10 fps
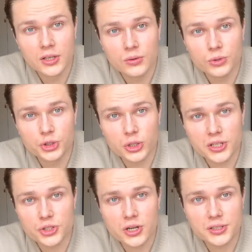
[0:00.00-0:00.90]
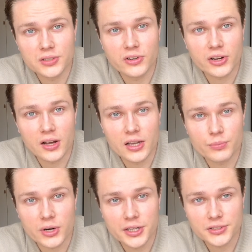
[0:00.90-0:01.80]
which you can charge a very high
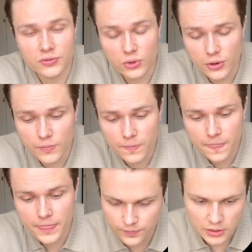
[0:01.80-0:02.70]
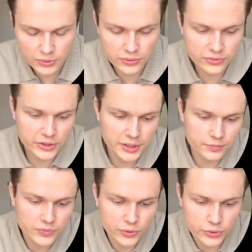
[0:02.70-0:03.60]
price for. Number three,
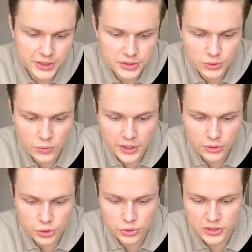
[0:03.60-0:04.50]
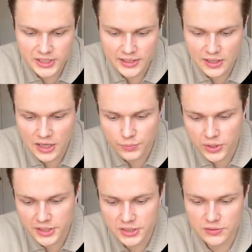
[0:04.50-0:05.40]
reasons why you should set high
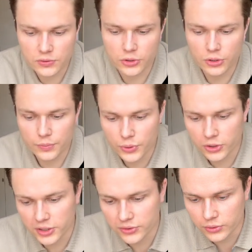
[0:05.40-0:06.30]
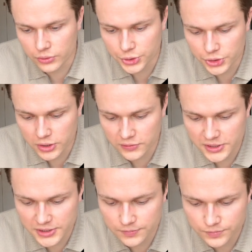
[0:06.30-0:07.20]
prices for your product or
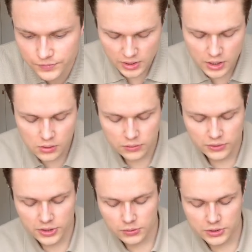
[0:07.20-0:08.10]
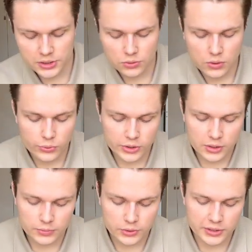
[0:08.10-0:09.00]
service. Now, there was a quote in
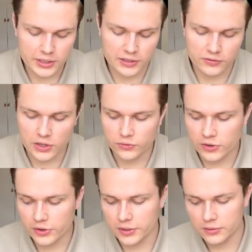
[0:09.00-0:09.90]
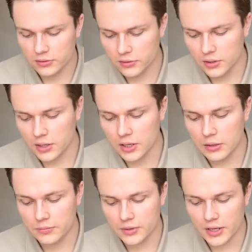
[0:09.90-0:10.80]
the book that I found very
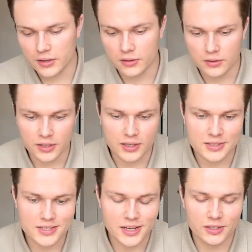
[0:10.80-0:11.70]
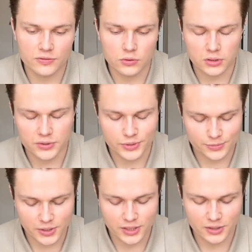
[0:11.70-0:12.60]
insightful. It was
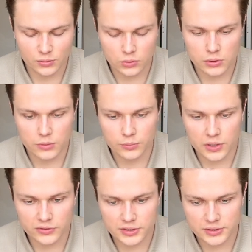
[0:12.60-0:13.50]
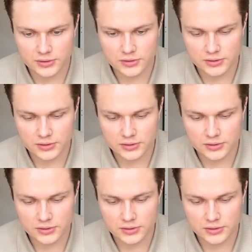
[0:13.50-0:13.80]
by Warren Buffett,